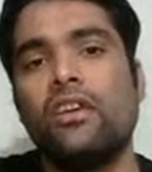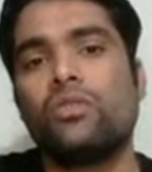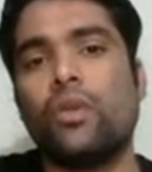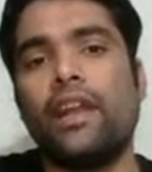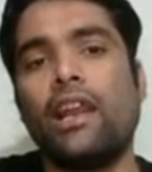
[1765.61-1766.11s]

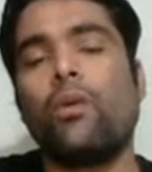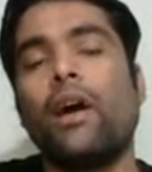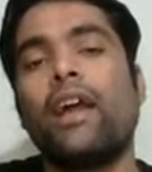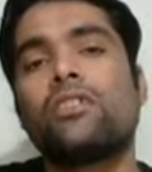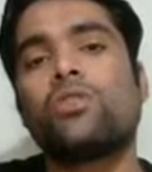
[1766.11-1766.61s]
So it
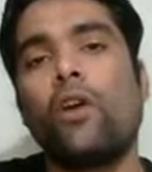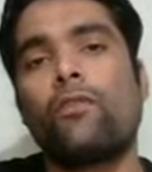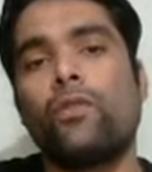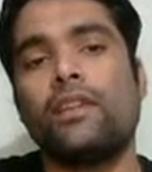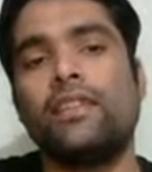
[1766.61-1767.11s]
required
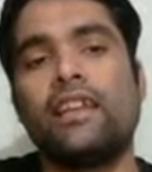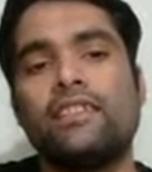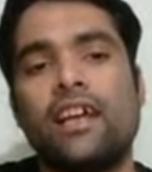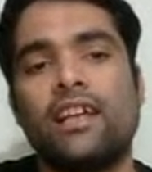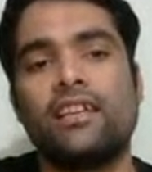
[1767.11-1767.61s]
soft one. That is
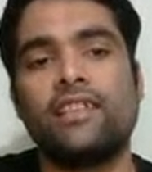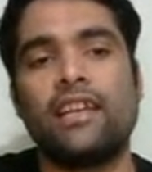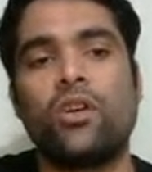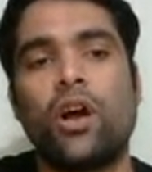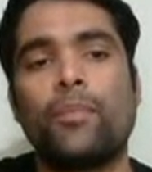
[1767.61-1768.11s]
none other
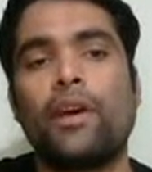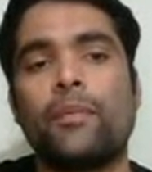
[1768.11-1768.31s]
than copper,